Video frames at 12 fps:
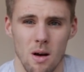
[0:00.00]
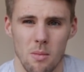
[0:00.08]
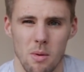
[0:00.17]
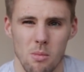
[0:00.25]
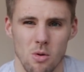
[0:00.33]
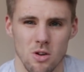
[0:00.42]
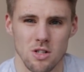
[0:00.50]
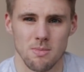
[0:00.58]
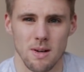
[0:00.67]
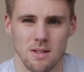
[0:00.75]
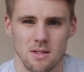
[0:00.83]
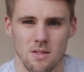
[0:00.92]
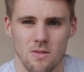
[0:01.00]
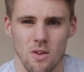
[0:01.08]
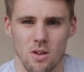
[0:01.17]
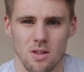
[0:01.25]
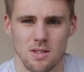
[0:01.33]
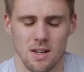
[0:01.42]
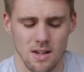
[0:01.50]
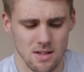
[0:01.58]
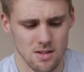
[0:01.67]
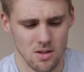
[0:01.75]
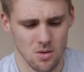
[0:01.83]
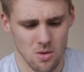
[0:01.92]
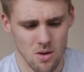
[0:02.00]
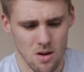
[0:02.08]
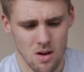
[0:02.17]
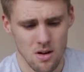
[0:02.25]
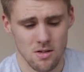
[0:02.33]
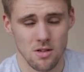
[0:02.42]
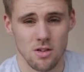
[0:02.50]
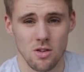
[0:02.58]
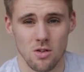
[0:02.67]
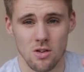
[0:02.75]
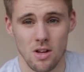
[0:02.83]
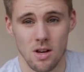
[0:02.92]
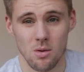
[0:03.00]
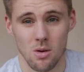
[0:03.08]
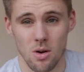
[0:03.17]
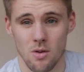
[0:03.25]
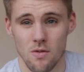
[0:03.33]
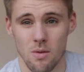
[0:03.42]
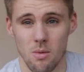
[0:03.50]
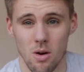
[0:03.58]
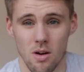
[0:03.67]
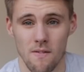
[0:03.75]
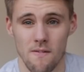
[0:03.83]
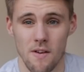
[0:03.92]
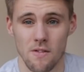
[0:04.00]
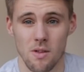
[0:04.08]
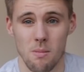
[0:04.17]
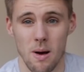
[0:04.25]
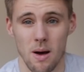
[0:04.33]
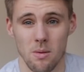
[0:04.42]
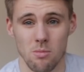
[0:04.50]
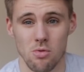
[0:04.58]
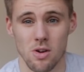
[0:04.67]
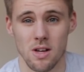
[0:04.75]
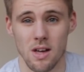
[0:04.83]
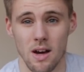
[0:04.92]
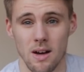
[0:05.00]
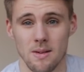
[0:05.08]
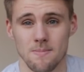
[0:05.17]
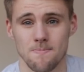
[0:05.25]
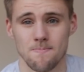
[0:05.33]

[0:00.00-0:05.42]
bit more expensive, like I say. So you could end up going from like a £50 pre-cat